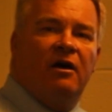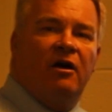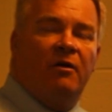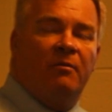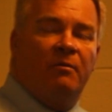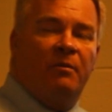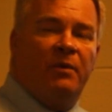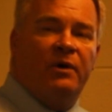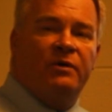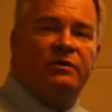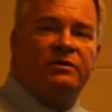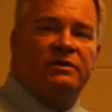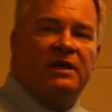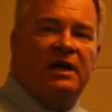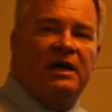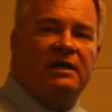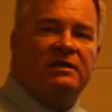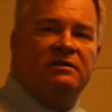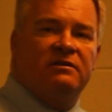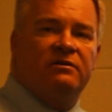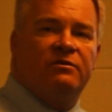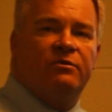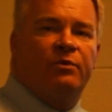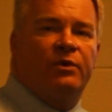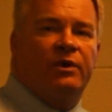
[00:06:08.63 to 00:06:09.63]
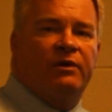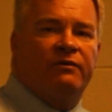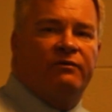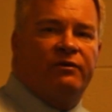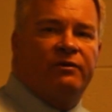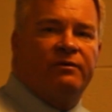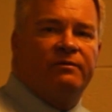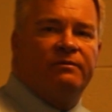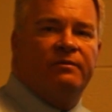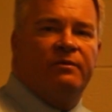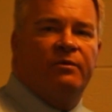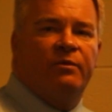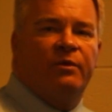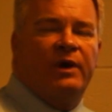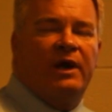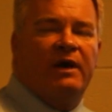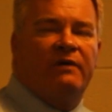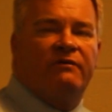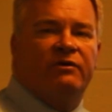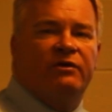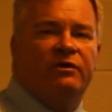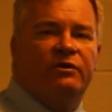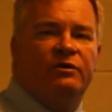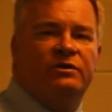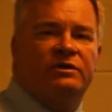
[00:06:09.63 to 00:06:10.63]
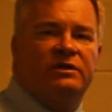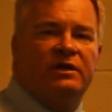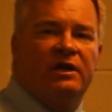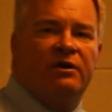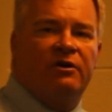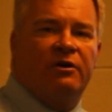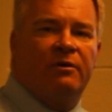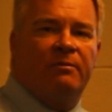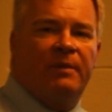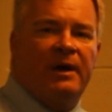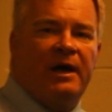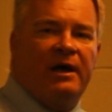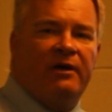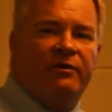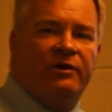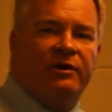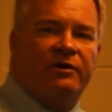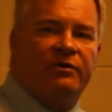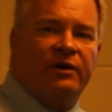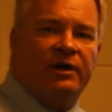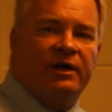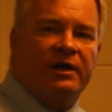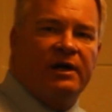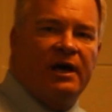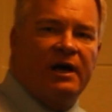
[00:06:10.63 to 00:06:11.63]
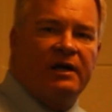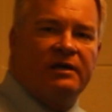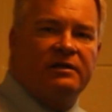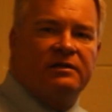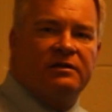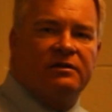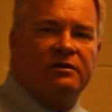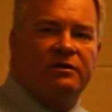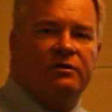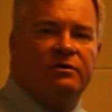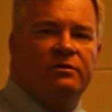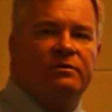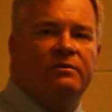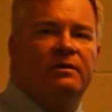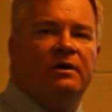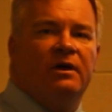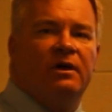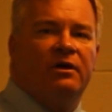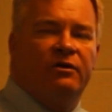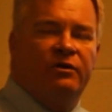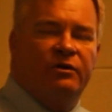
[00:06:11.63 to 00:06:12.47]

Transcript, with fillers: on both sides of the river. We have a new center at Battery Creek High School,